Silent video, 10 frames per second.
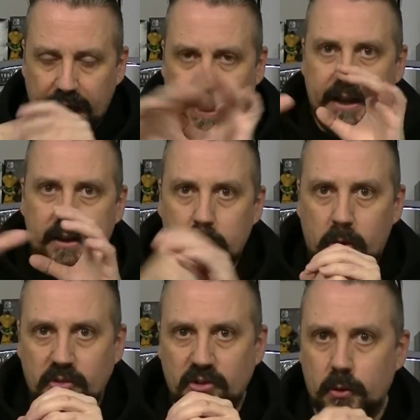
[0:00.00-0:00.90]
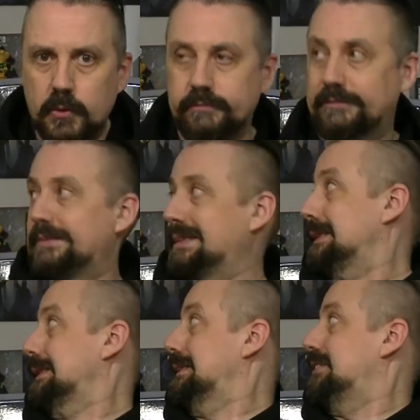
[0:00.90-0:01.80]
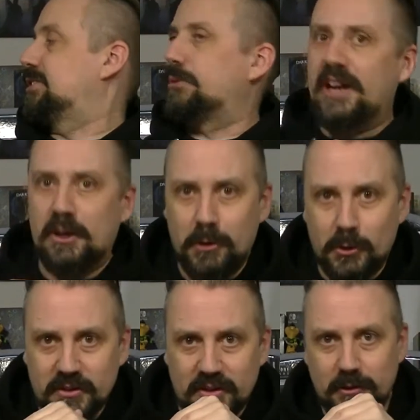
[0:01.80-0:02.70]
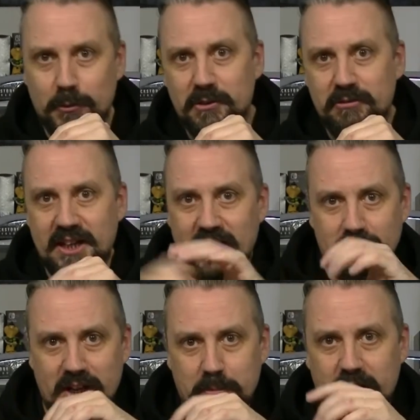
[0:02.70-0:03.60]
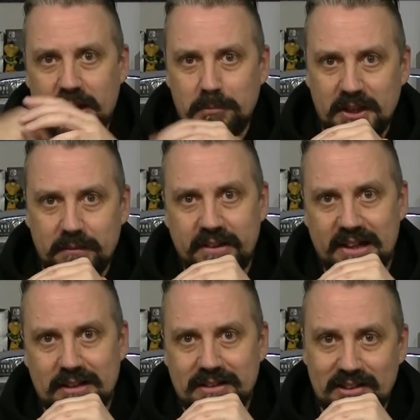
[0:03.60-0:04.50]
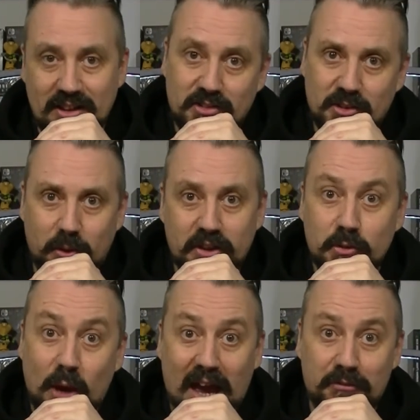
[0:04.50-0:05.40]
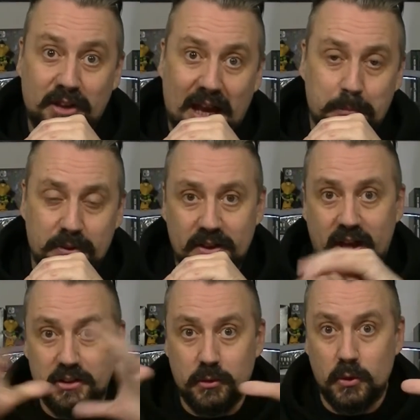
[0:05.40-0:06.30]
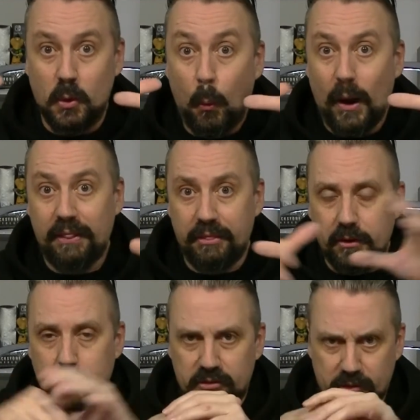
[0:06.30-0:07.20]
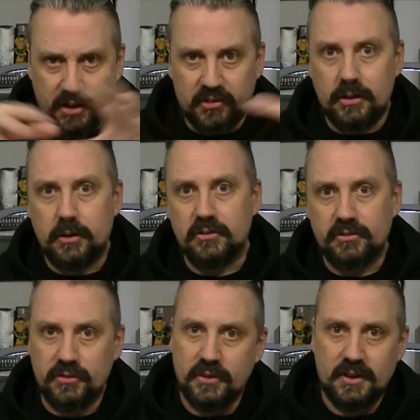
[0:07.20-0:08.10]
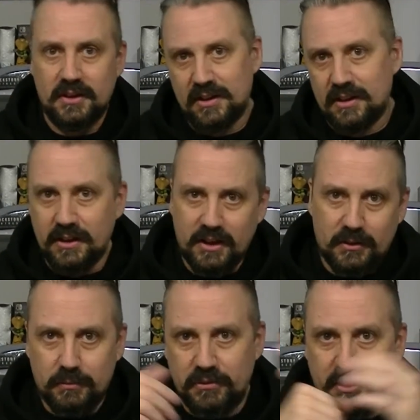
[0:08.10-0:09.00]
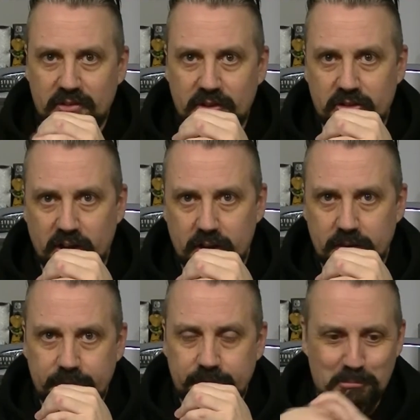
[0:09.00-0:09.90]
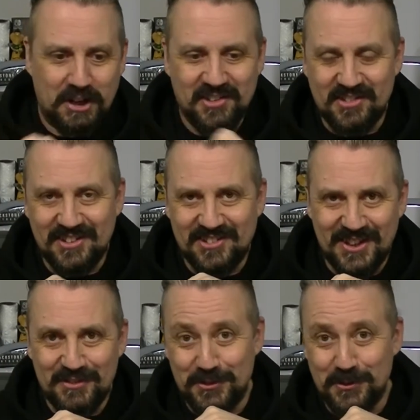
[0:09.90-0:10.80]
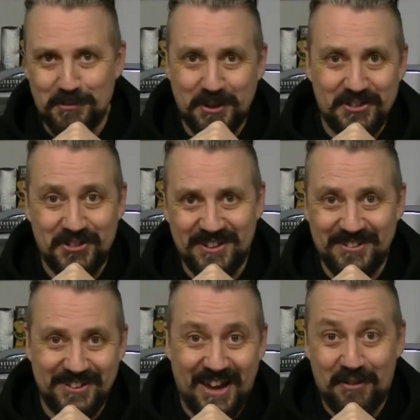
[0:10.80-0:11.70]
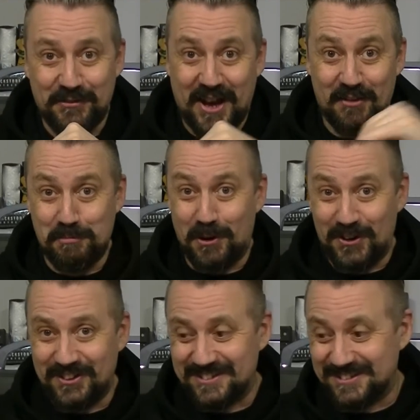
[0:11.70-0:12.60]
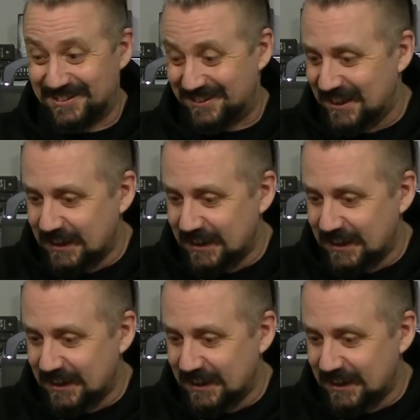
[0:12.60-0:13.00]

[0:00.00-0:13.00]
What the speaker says: And I'm also Strider mode, the One Ring right behind me, that is going to have to happen. I don't know when though, so there's a lot of, you know, things to juggle. But as they say, if you want to be a juggler, you have to have balls.